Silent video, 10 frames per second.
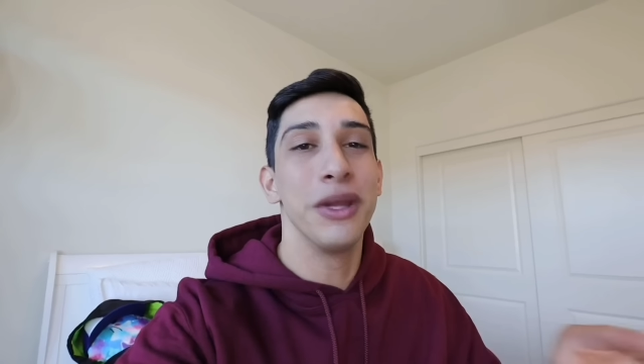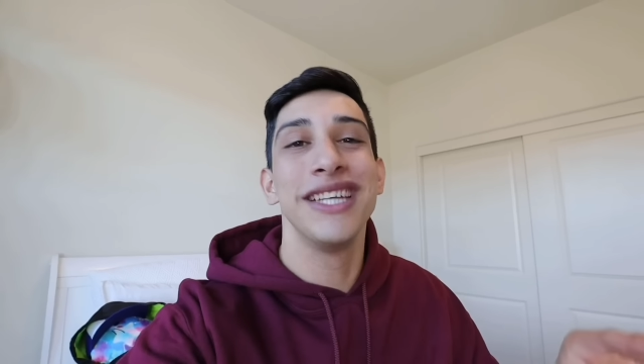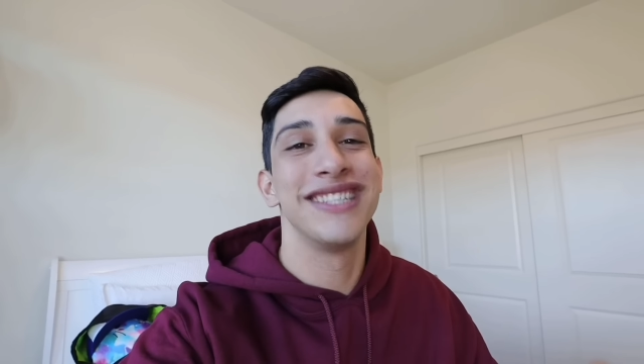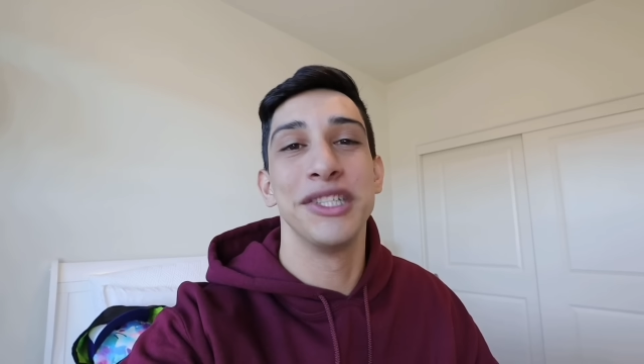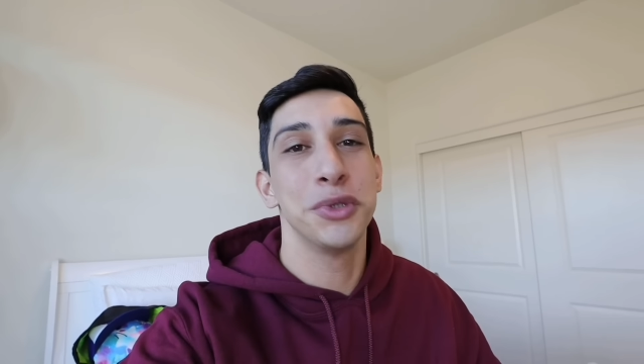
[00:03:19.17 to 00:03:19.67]

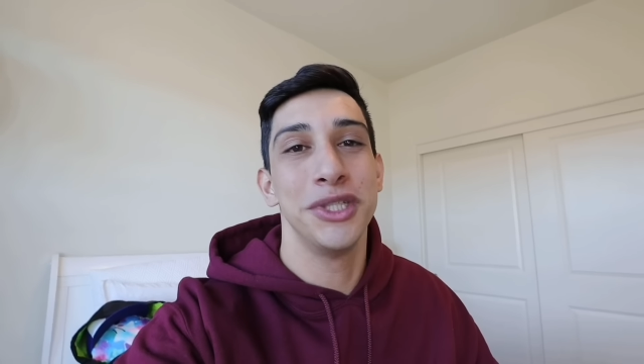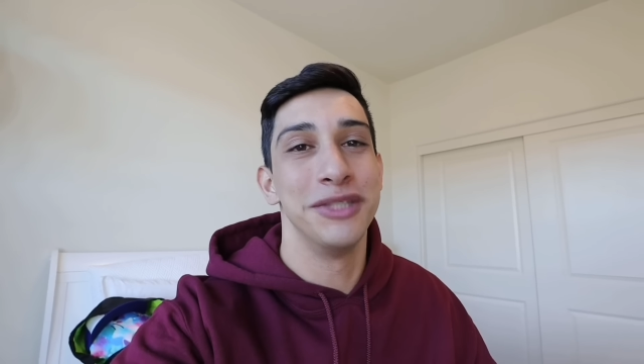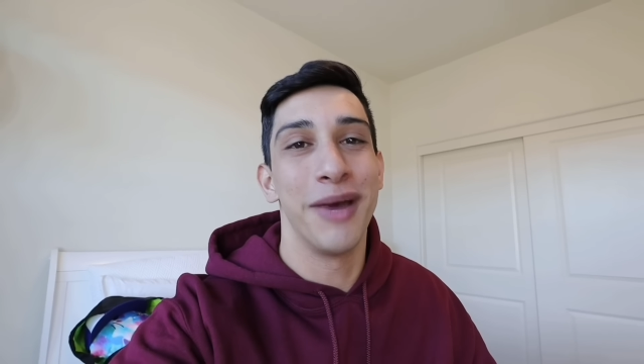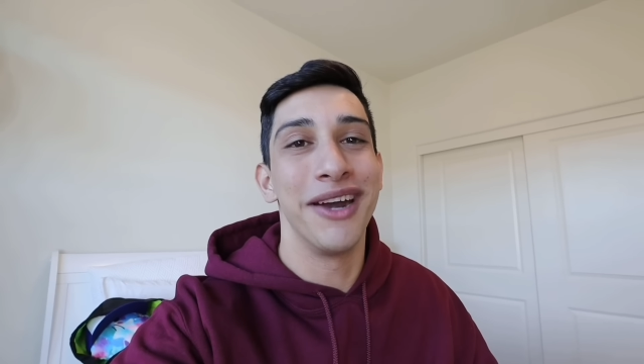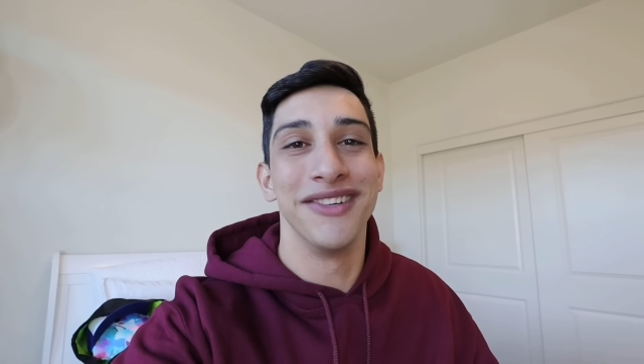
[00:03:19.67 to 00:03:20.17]
Only sings when
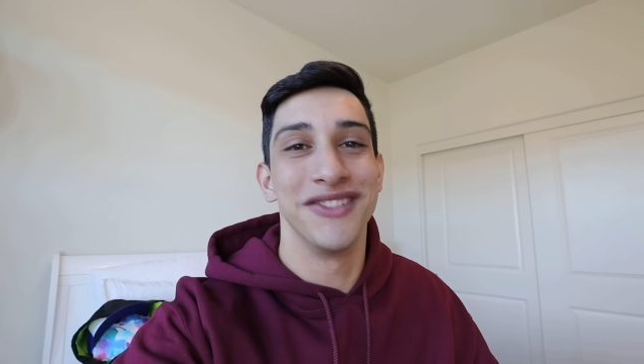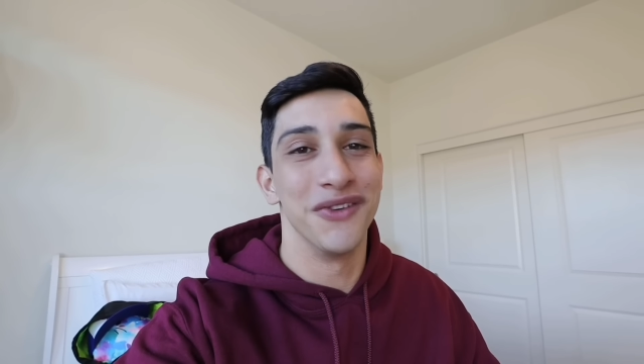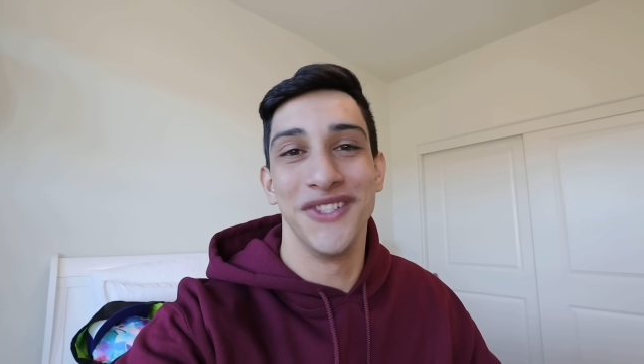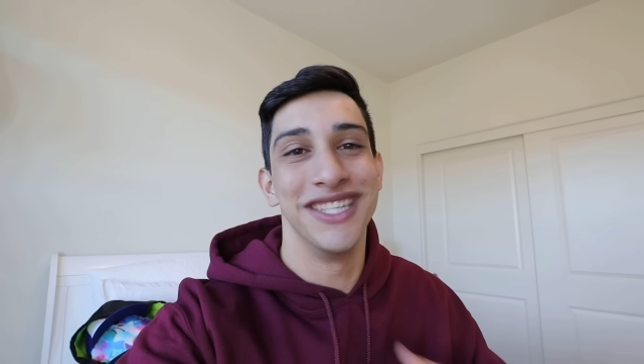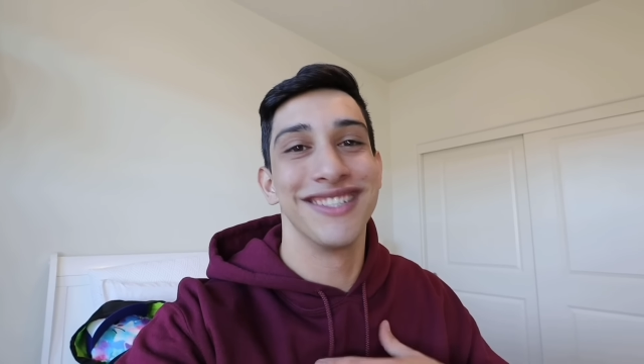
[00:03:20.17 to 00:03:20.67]
she's by
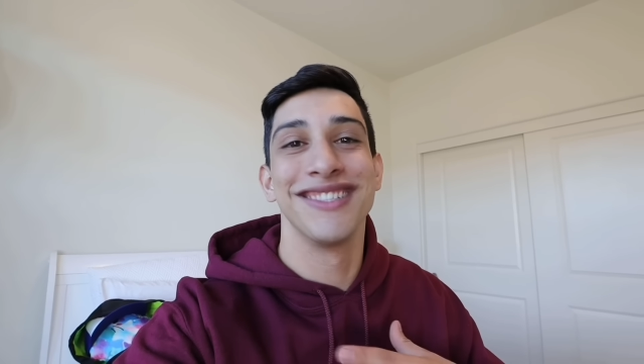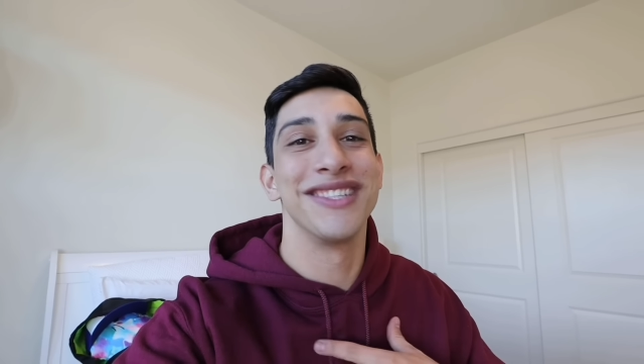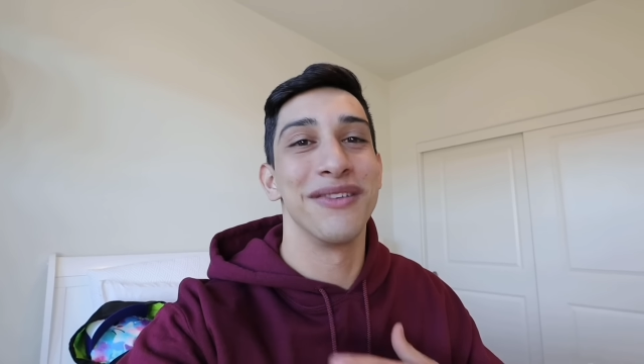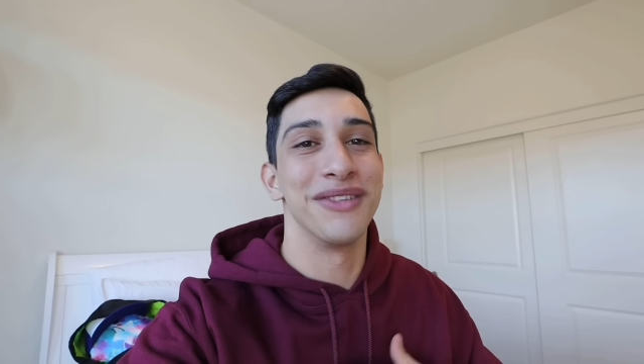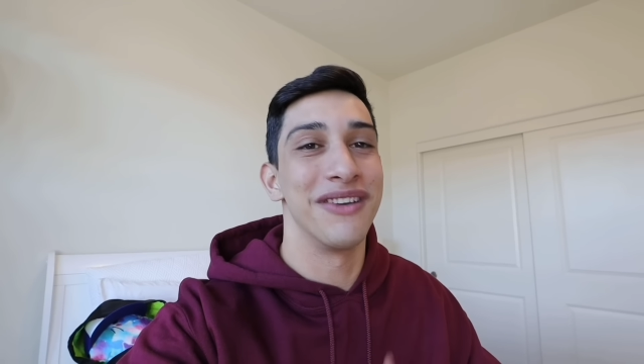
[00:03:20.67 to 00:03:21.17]
herself. She doesn't
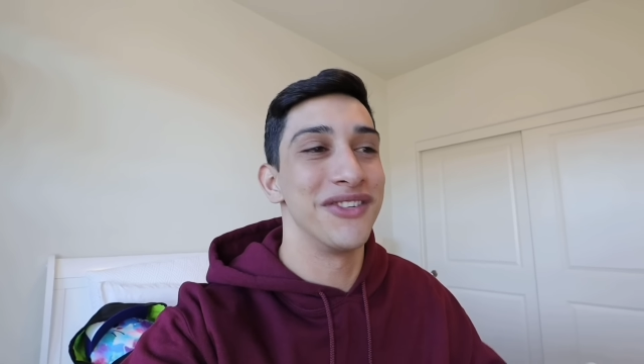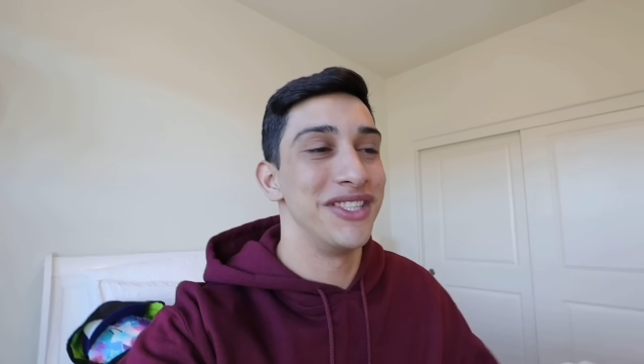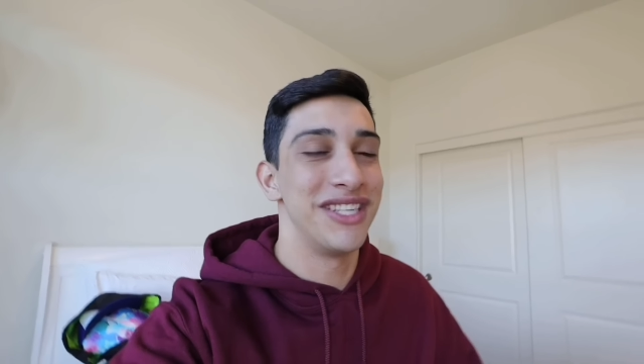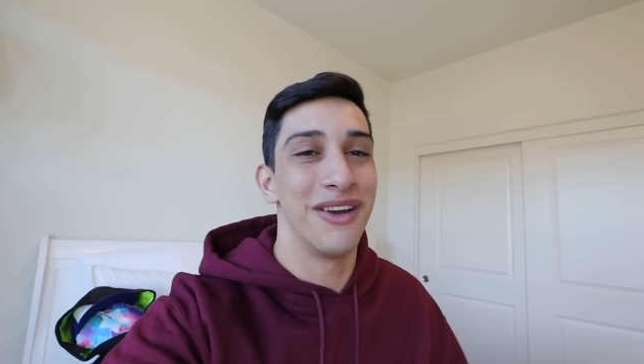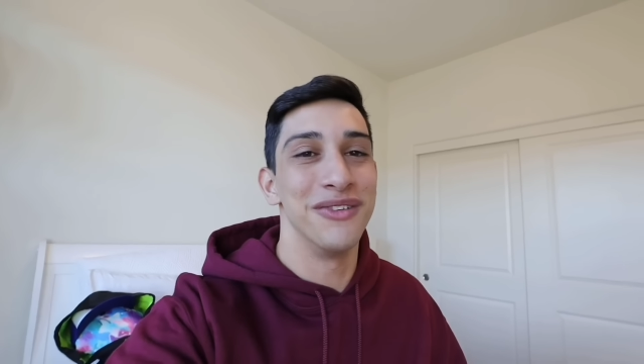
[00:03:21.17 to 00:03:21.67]
sing whenever
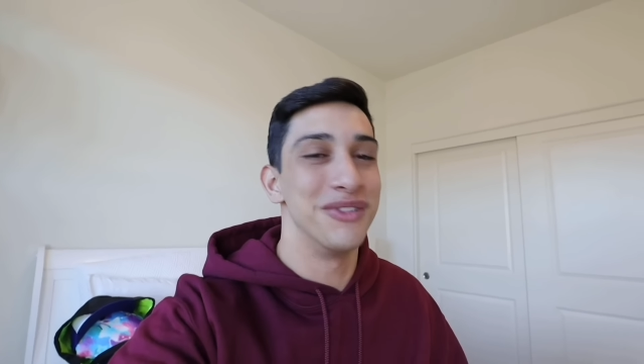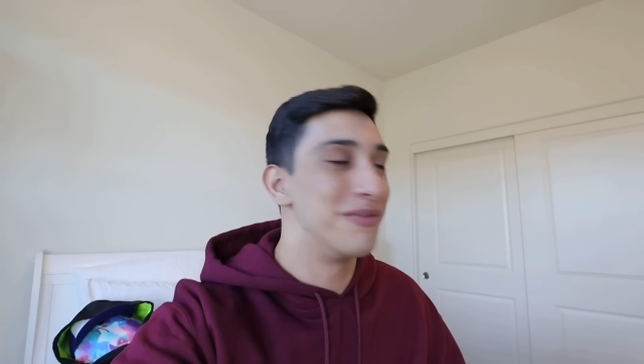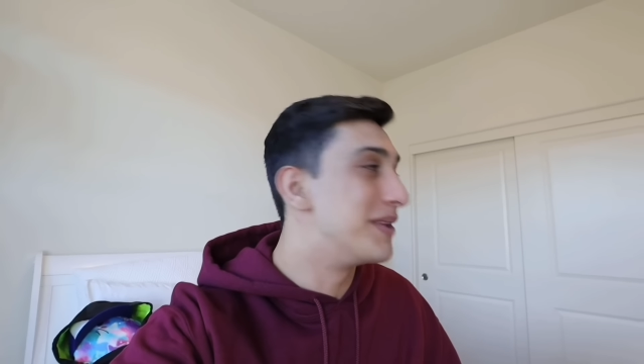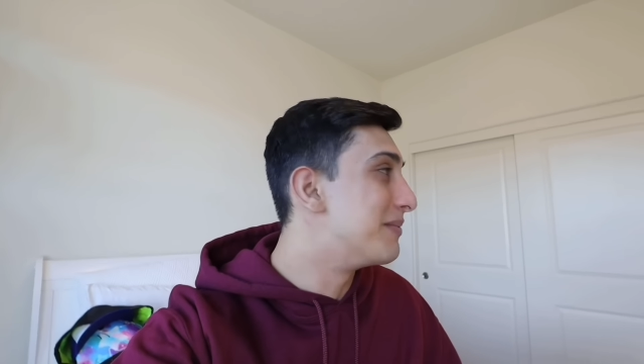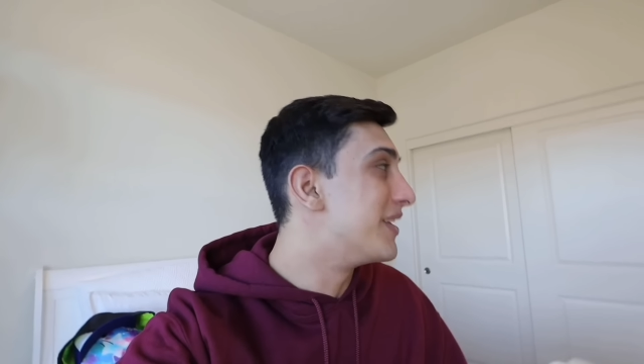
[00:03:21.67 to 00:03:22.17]
she showers with me,